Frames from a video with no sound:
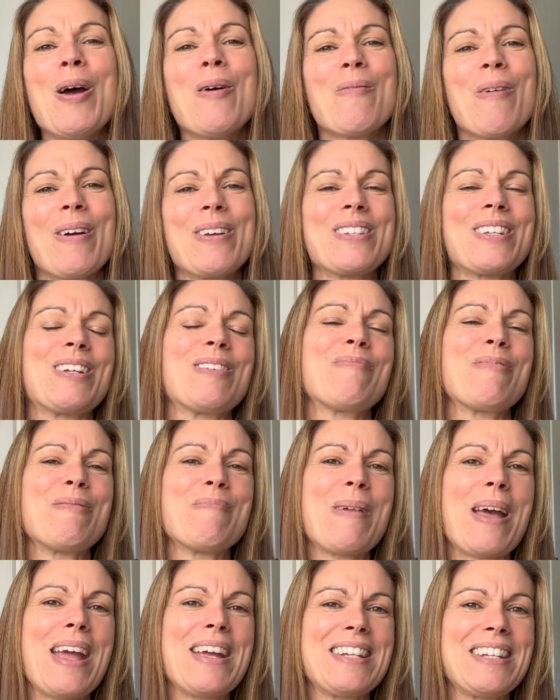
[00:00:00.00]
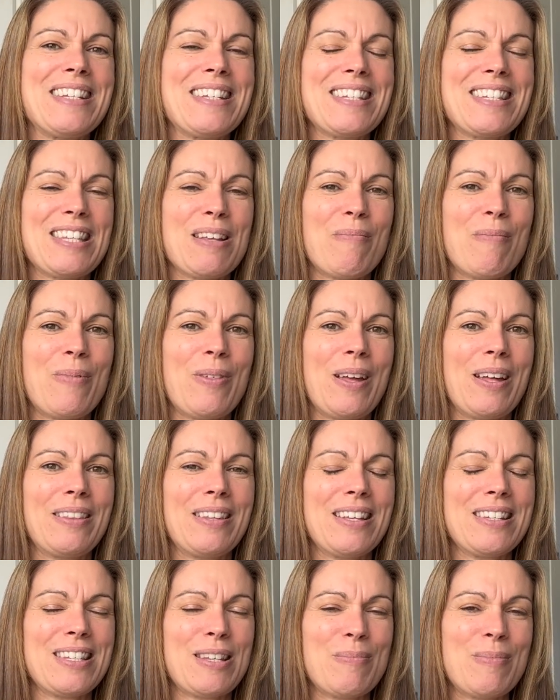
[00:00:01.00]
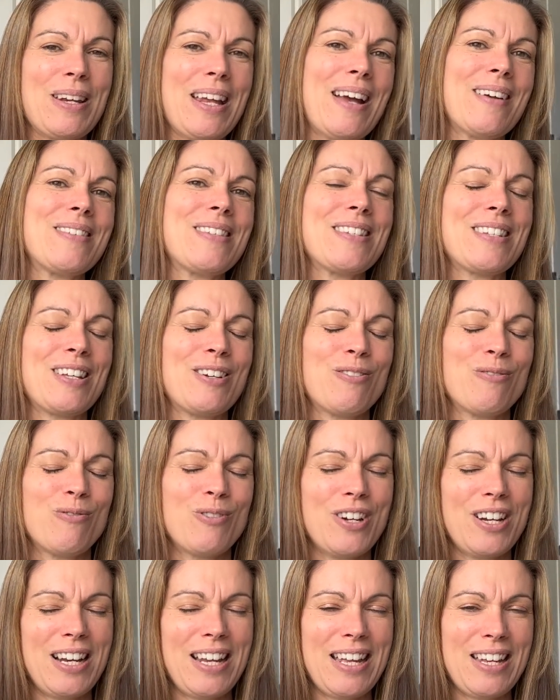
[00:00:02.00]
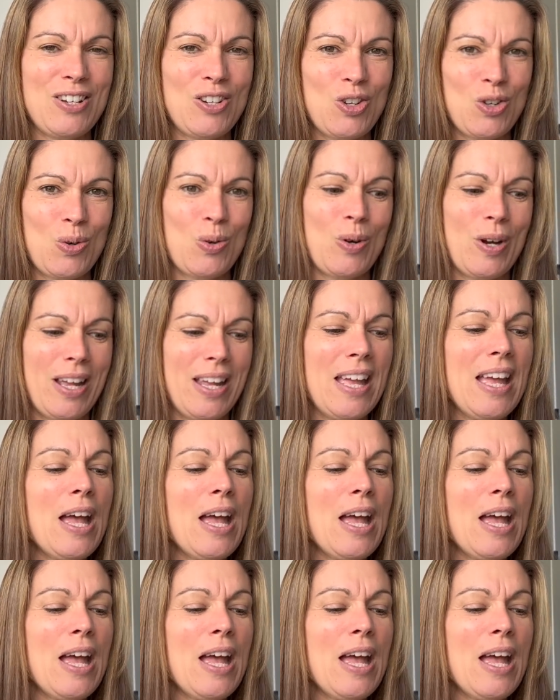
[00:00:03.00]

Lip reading: where it's going to be made into something that somebody else is going to really enjoy,